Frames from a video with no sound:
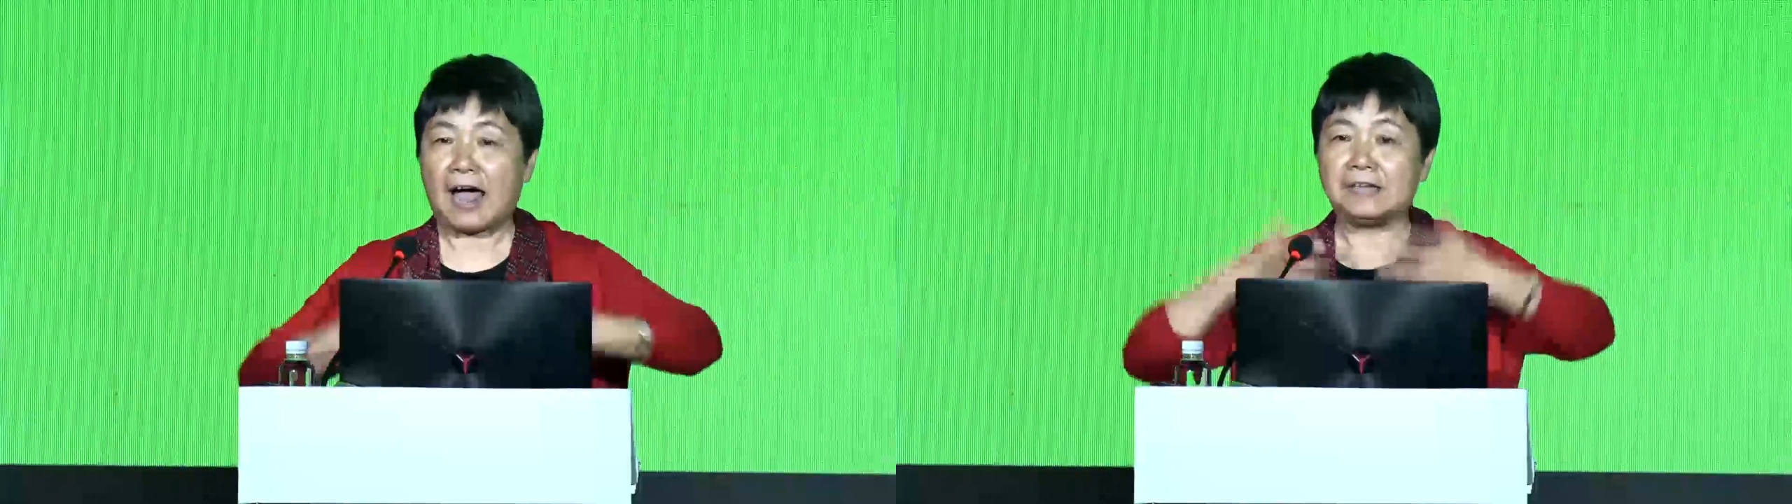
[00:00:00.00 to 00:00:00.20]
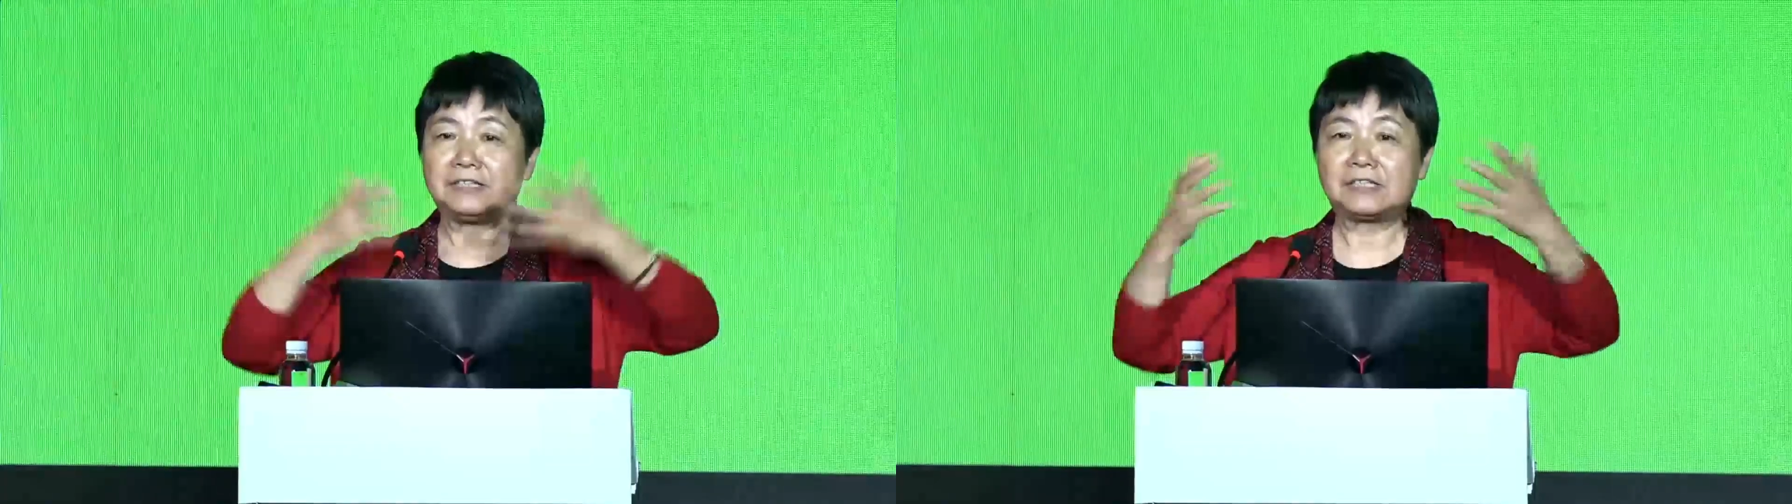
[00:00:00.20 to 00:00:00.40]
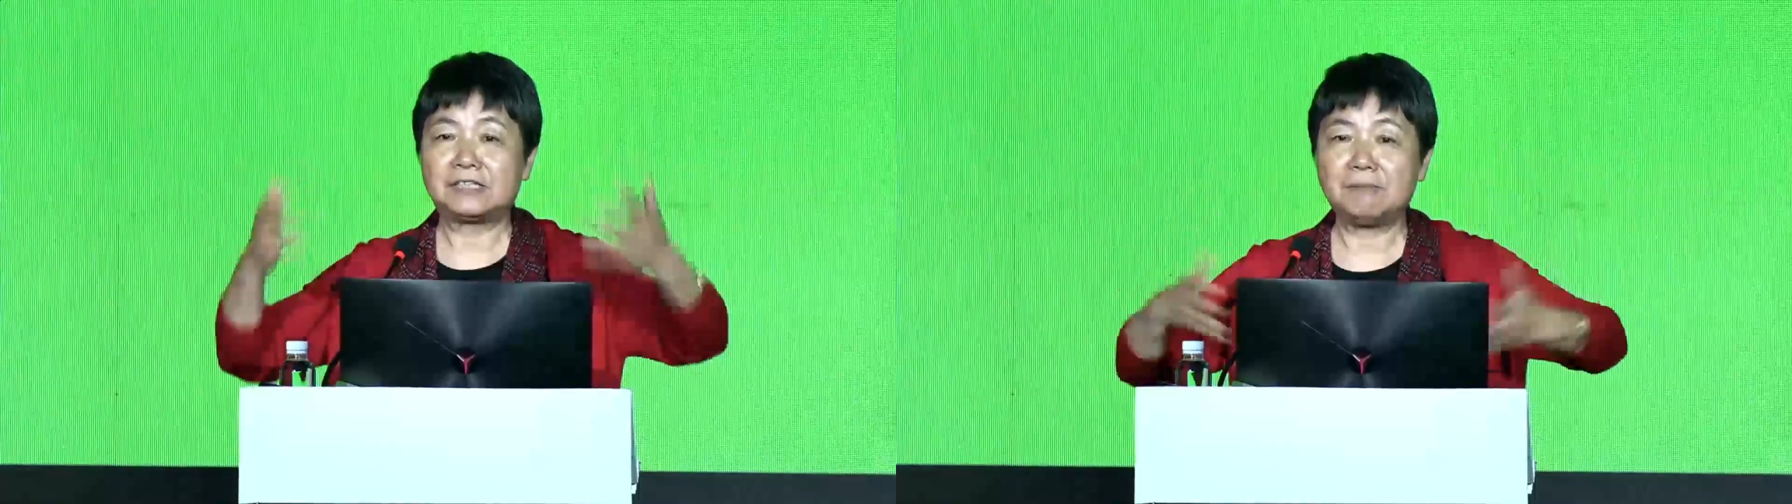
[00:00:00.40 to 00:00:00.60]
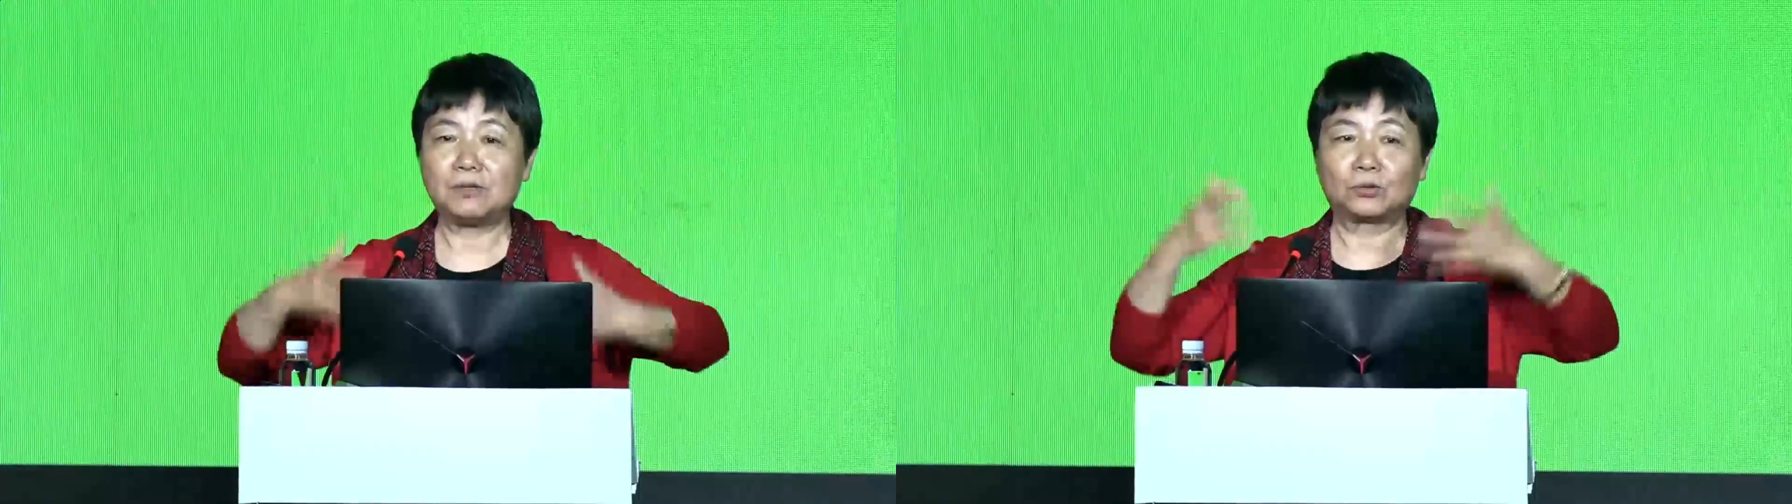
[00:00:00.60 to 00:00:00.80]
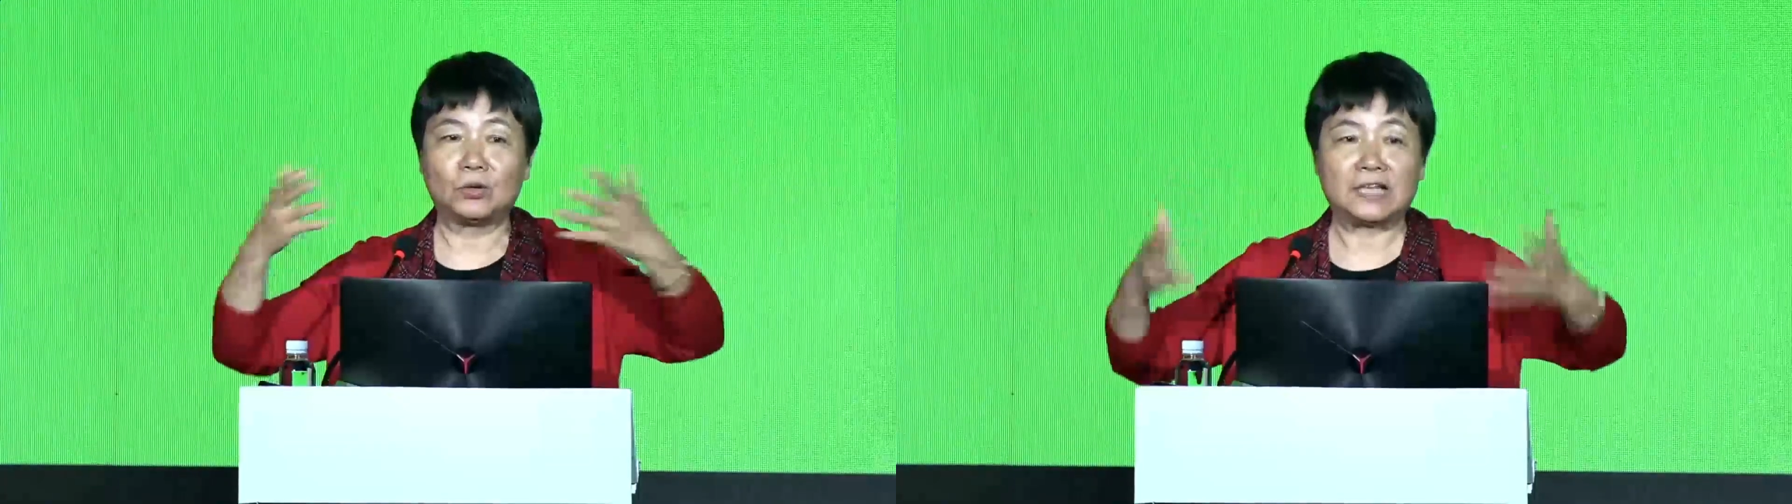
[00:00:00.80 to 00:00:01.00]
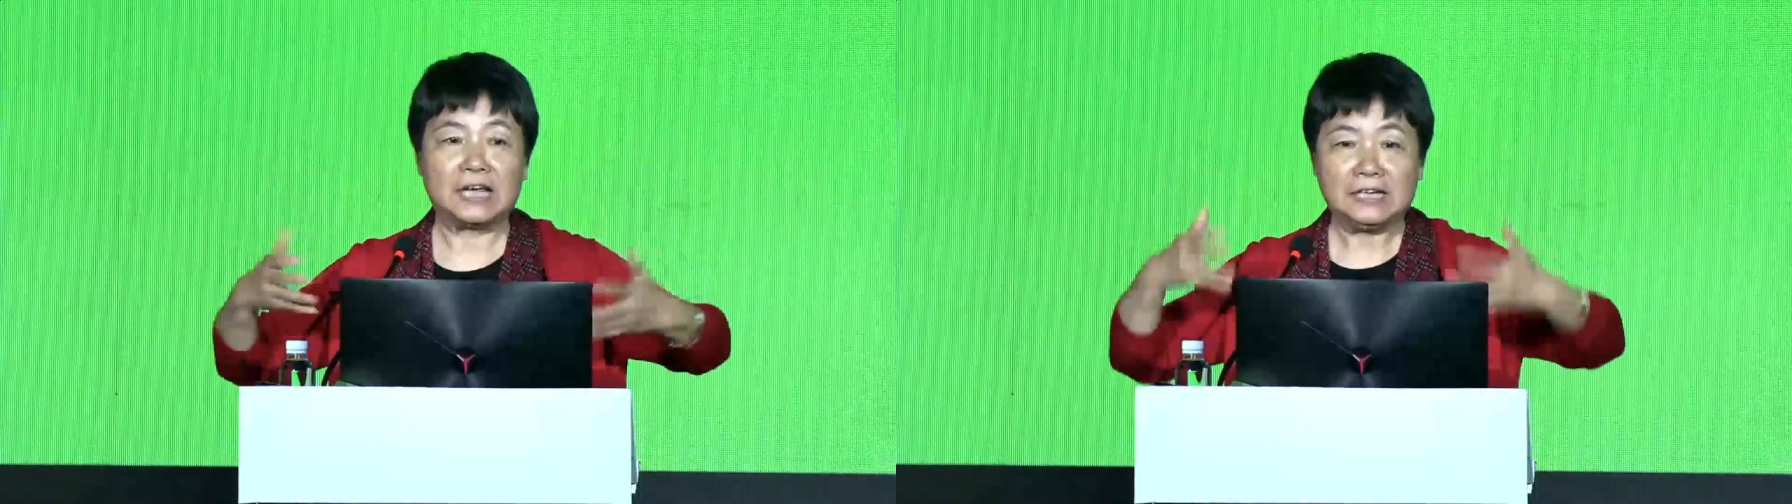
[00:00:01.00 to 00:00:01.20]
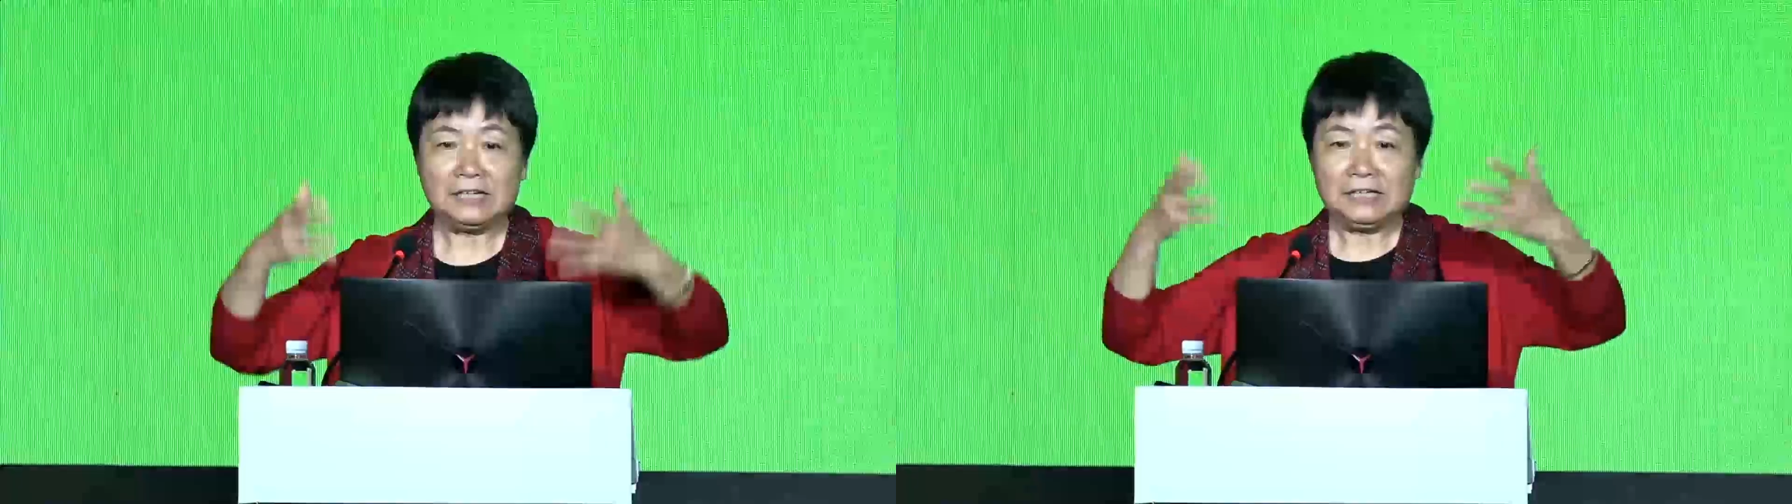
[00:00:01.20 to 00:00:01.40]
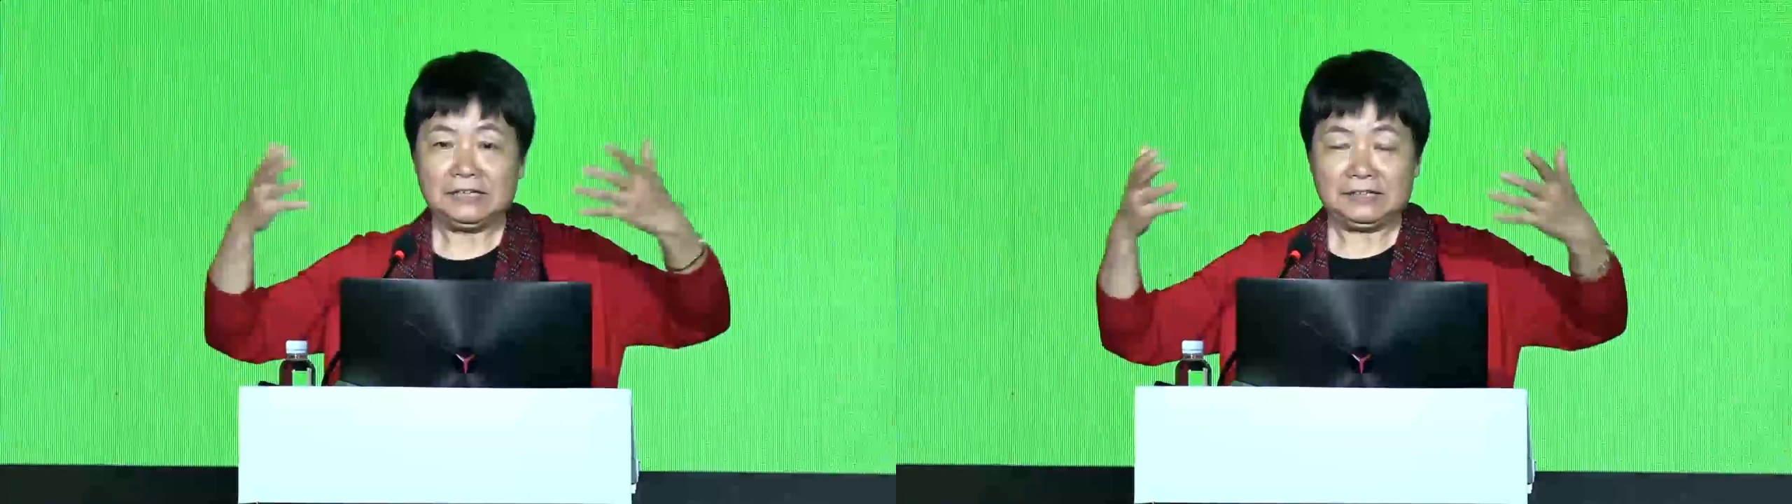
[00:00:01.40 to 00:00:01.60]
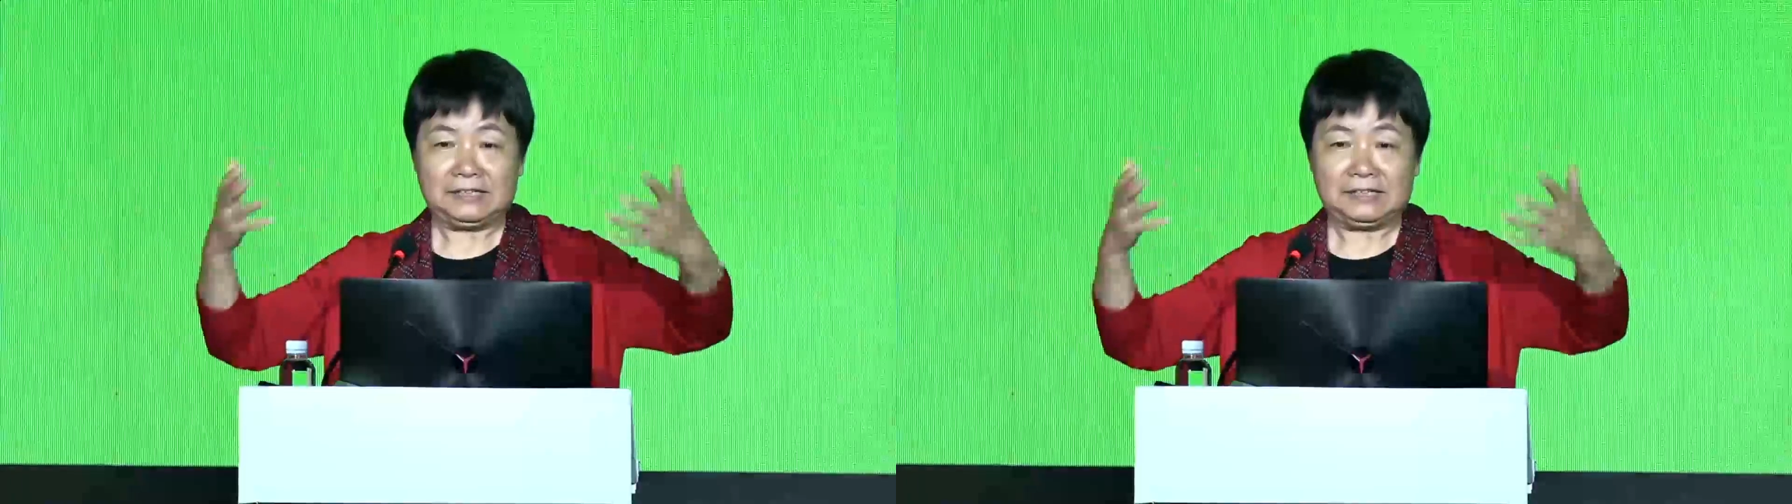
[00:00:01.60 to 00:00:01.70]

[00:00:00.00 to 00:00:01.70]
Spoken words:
And teachers are able to